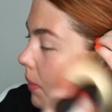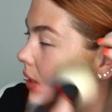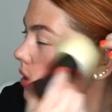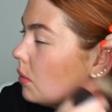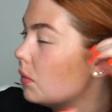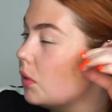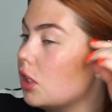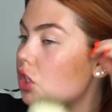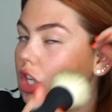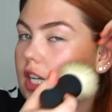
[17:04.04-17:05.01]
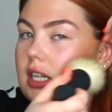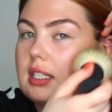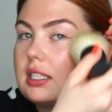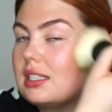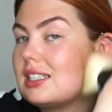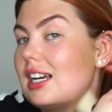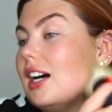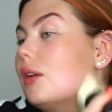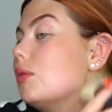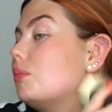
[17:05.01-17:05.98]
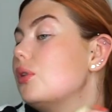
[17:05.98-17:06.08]
better with the shade
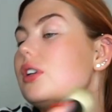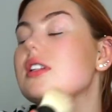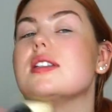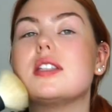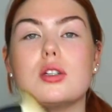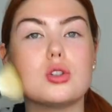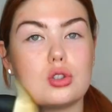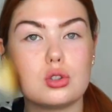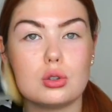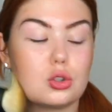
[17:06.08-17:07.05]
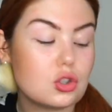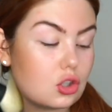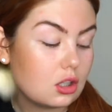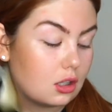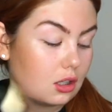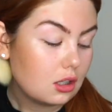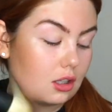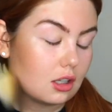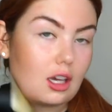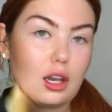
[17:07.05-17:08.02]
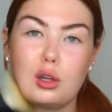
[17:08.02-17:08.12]
down, but it's still such
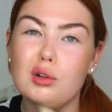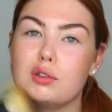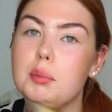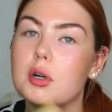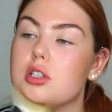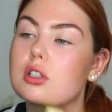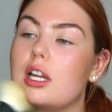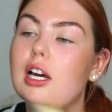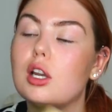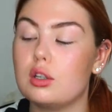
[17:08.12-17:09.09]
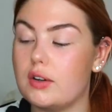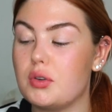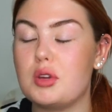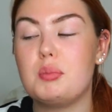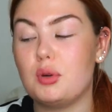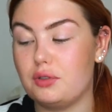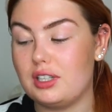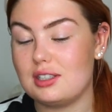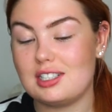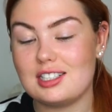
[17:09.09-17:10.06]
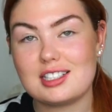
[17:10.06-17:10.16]
a lovely product. Like, I love how you buff it
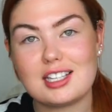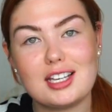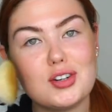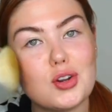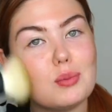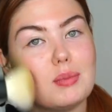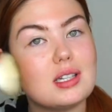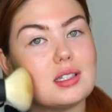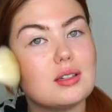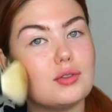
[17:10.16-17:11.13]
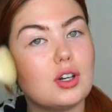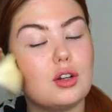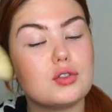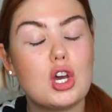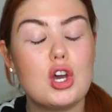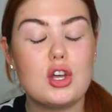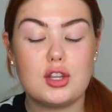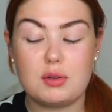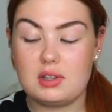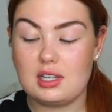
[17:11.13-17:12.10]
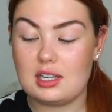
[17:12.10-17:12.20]
into your skin, no mitts involved. The
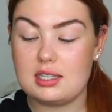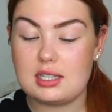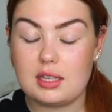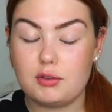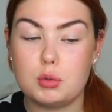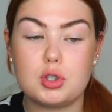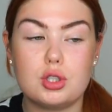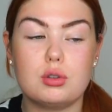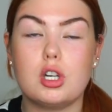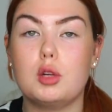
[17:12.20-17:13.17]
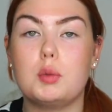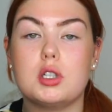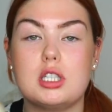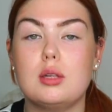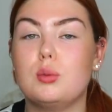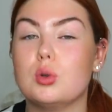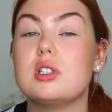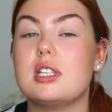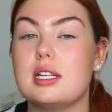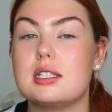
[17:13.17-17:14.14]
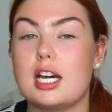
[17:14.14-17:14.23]
only thing is, if you were to do your whole body, it would
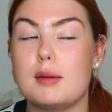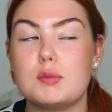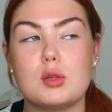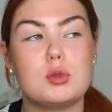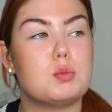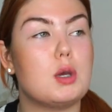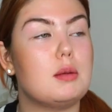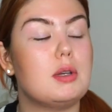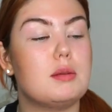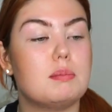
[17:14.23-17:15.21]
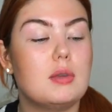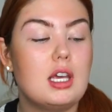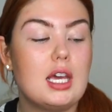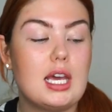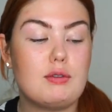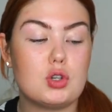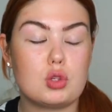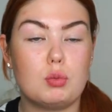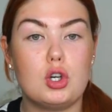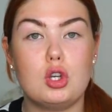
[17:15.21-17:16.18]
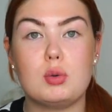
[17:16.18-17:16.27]
take time. So it's mainly, if you're
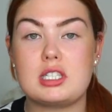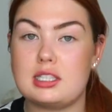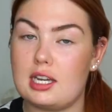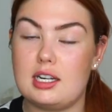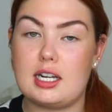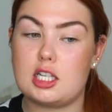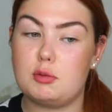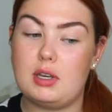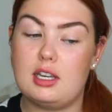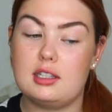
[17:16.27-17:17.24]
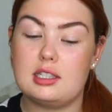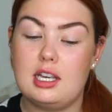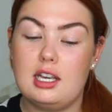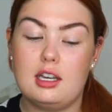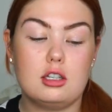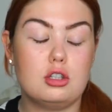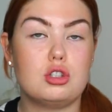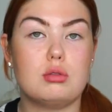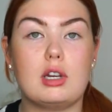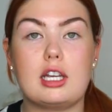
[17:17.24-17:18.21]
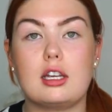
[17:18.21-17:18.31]
someone who is a tanning expert and you
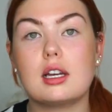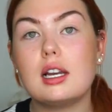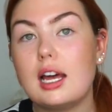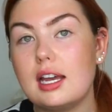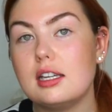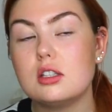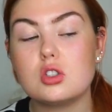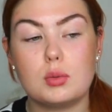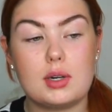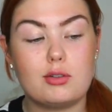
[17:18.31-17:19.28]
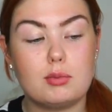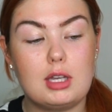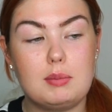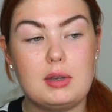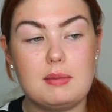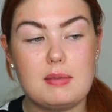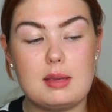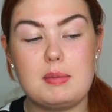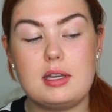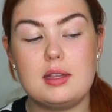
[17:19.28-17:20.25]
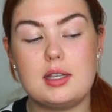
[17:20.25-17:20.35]
do like clients or whatever it may be,
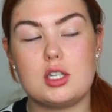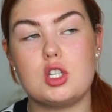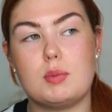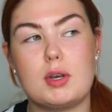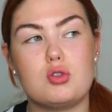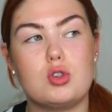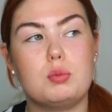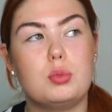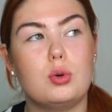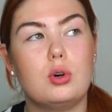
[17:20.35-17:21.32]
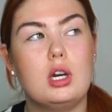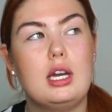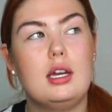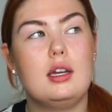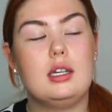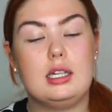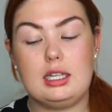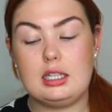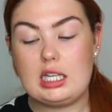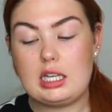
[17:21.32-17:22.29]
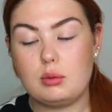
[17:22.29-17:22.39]
maybe this is your best route, but
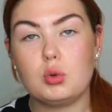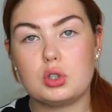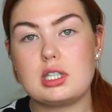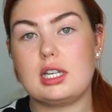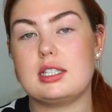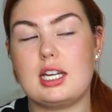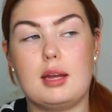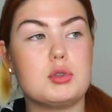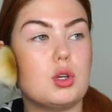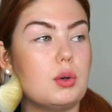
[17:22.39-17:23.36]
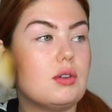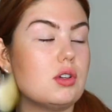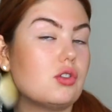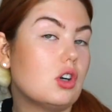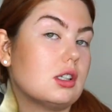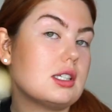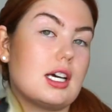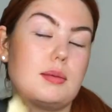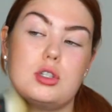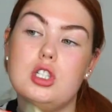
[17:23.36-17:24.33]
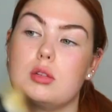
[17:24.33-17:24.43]
it would take time. So if you've got the
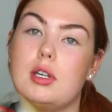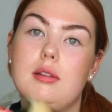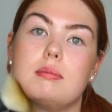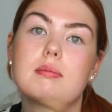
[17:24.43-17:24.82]
time to do it,